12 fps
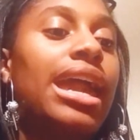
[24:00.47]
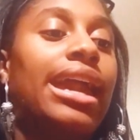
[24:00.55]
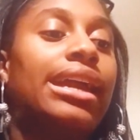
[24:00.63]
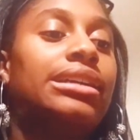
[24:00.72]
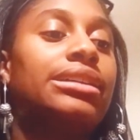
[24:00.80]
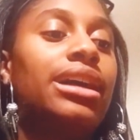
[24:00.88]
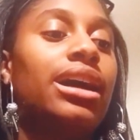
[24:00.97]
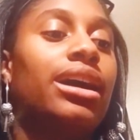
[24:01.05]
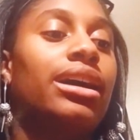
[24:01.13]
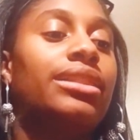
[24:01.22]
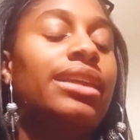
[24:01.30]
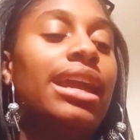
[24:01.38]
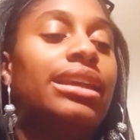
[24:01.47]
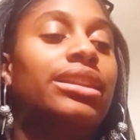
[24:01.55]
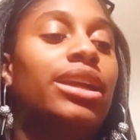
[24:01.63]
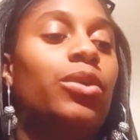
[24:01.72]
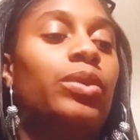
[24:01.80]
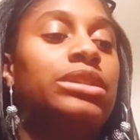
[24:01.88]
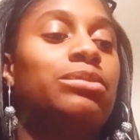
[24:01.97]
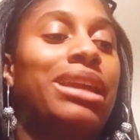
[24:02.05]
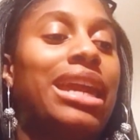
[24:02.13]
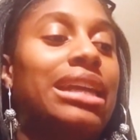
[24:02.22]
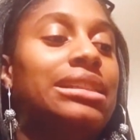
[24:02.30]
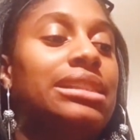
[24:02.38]
And then there was
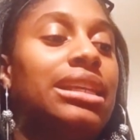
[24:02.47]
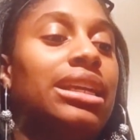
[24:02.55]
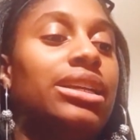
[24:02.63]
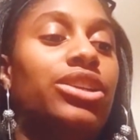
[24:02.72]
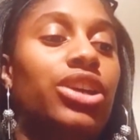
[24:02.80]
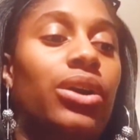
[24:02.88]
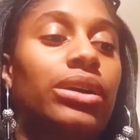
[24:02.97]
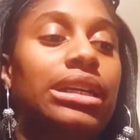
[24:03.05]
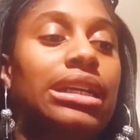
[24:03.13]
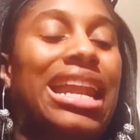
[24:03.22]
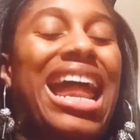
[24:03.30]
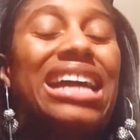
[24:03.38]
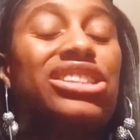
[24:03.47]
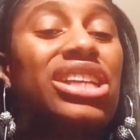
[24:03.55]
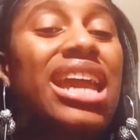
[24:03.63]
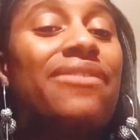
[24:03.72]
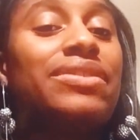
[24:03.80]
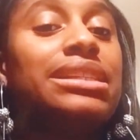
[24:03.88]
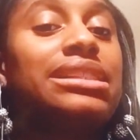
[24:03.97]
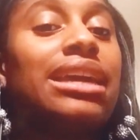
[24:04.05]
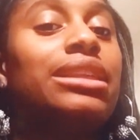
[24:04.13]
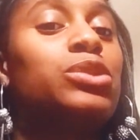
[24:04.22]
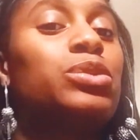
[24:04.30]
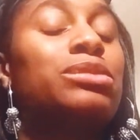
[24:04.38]
Mackenzie and Dalton. And I actually have to
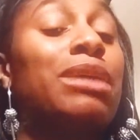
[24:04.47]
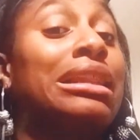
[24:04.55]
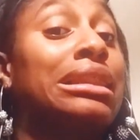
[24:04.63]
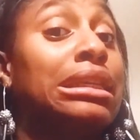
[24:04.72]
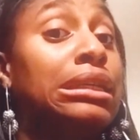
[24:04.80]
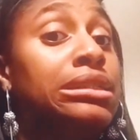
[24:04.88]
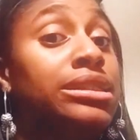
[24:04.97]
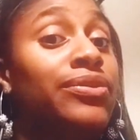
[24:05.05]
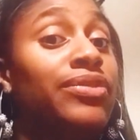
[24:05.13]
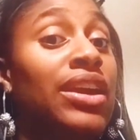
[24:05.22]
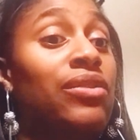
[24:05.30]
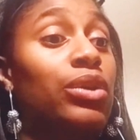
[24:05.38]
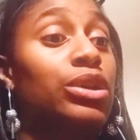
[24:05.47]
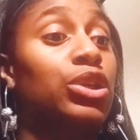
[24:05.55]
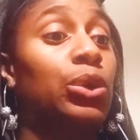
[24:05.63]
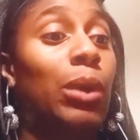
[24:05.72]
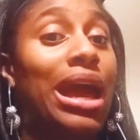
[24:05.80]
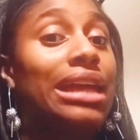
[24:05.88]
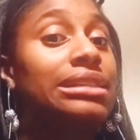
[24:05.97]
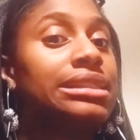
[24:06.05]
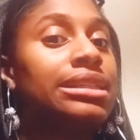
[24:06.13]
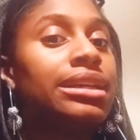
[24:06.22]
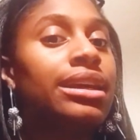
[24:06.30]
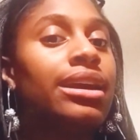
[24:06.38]
say this was my least favorite
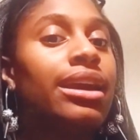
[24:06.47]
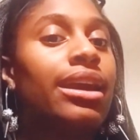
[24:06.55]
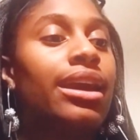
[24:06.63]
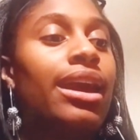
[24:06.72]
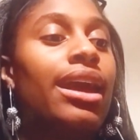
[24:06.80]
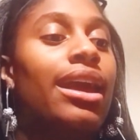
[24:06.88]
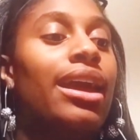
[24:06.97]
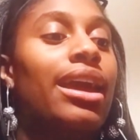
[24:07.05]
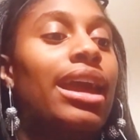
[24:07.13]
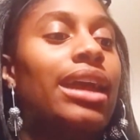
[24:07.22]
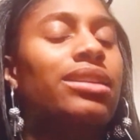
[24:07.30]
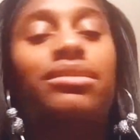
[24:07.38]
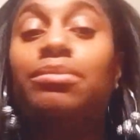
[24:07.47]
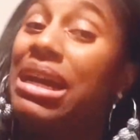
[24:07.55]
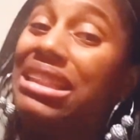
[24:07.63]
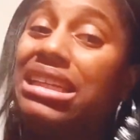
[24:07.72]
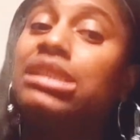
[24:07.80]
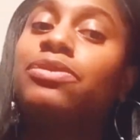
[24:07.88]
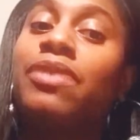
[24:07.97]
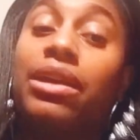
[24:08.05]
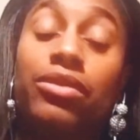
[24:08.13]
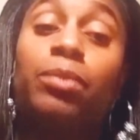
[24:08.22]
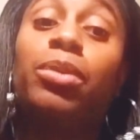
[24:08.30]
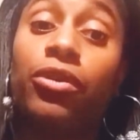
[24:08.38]
duet and my least
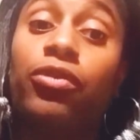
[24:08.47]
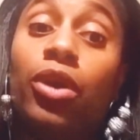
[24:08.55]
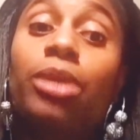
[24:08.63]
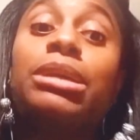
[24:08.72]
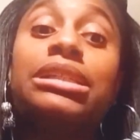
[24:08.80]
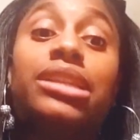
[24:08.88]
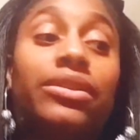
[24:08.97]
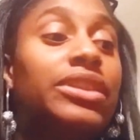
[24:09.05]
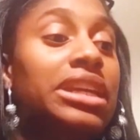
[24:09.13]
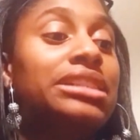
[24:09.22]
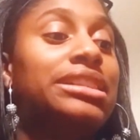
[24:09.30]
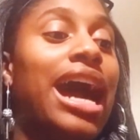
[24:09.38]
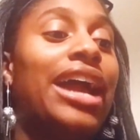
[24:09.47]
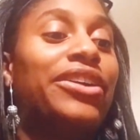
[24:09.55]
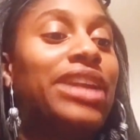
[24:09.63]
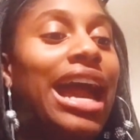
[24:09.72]
favorite performance of the entire